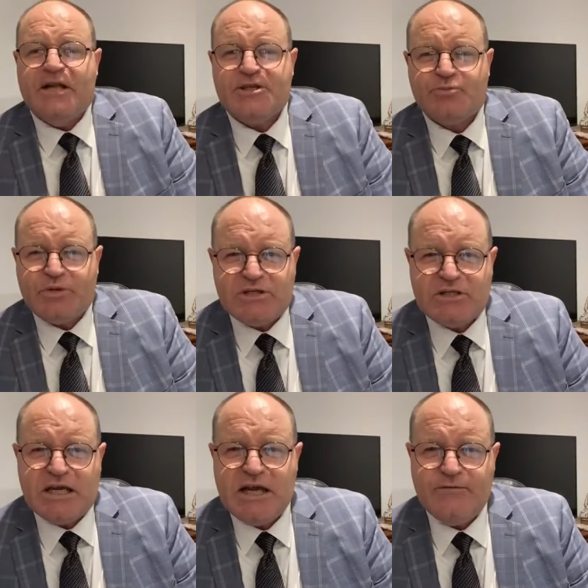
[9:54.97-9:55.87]
let's
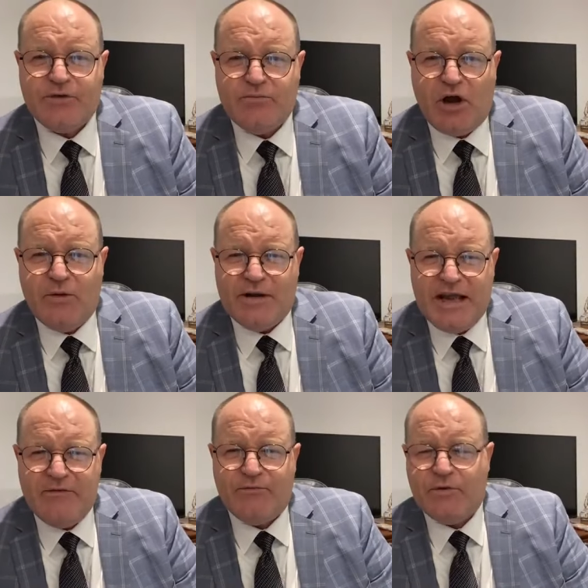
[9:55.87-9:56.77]
perceive the
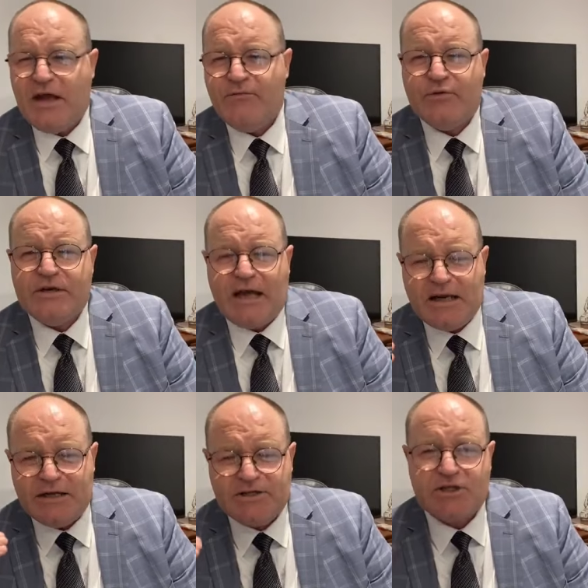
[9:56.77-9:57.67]
moment every, every
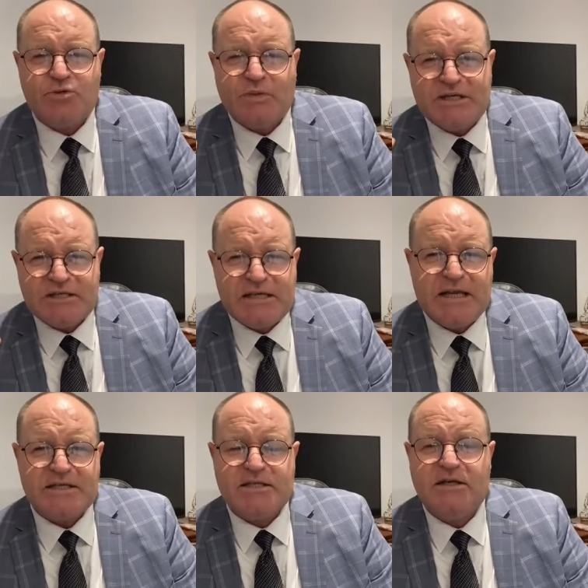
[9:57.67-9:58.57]
day. Let's just be
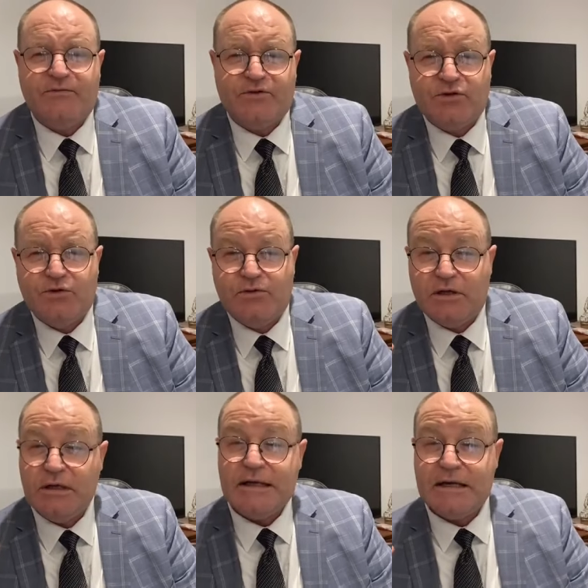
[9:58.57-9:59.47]
sensitive to
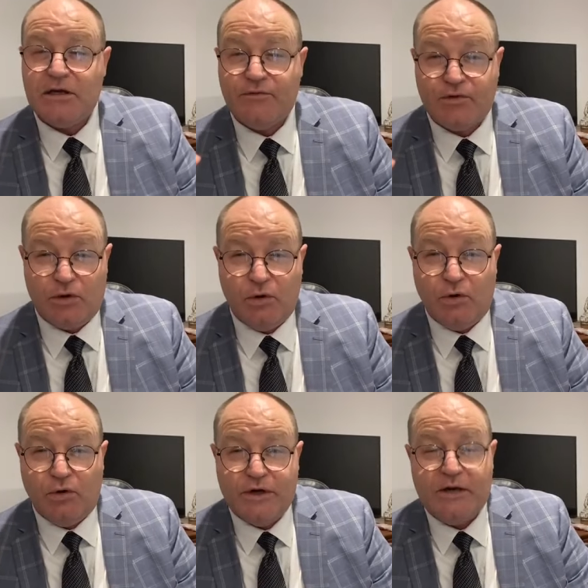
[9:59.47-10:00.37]
the leading of the
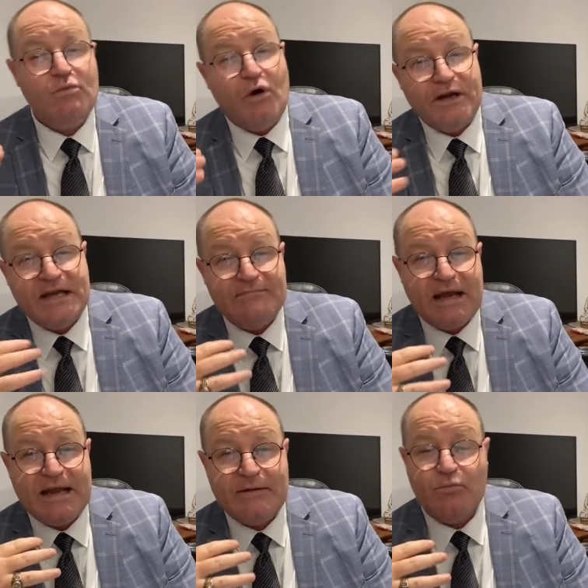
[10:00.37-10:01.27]
Lord in what He
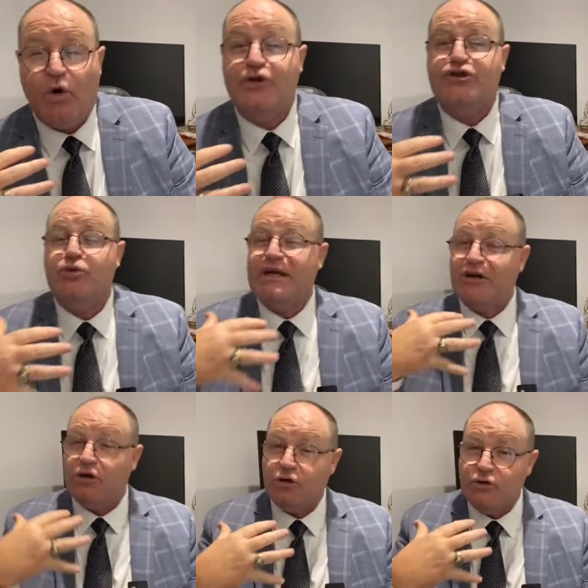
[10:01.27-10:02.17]
may want to
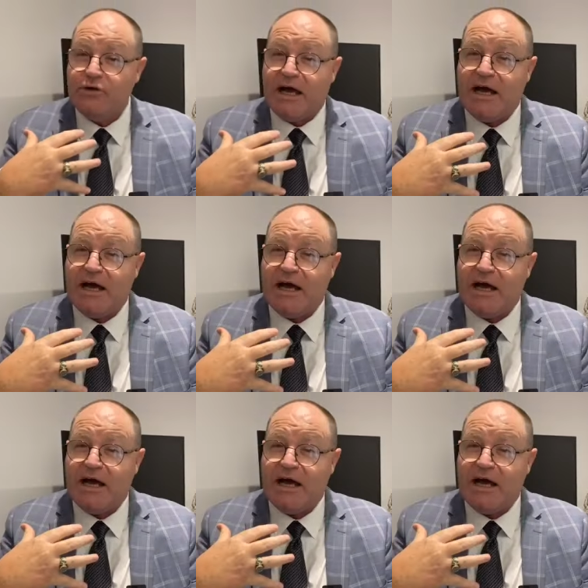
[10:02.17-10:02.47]
include